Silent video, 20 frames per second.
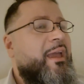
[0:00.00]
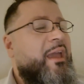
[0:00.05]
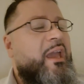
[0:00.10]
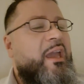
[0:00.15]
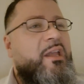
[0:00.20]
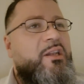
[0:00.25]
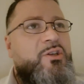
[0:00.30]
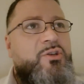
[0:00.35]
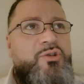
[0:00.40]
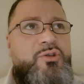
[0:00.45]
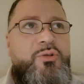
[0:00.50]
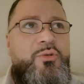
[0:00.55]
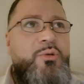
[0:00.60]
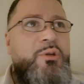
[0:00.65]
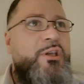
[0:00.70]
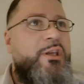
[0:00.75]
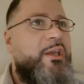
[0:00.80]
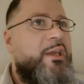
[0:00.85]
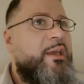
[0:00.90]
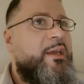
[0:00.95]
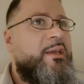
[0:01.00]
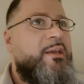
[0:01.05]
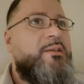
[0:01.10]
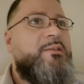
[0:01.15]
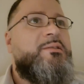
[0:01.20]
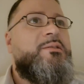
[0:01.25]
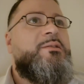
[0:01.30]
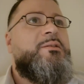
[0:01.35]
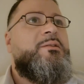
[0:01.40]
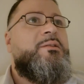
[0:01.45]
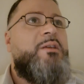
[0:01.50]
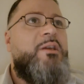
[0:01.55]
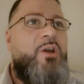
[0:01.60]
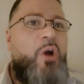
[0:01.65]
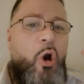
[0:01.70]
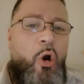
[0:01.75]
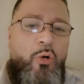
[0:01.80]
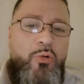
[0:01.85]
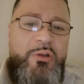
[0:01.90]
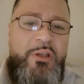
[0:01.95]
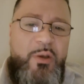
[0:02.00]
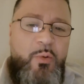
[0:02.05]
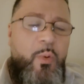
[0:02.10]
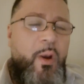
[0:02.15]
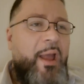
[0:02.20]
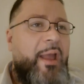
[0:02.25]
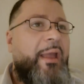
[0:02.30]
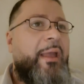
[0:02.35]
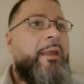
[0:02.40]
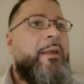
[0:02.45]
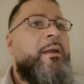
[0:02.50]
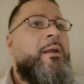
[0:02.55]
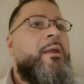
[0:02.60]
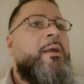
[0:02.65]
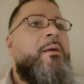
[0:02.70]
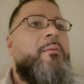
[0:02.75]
It truly is the only way.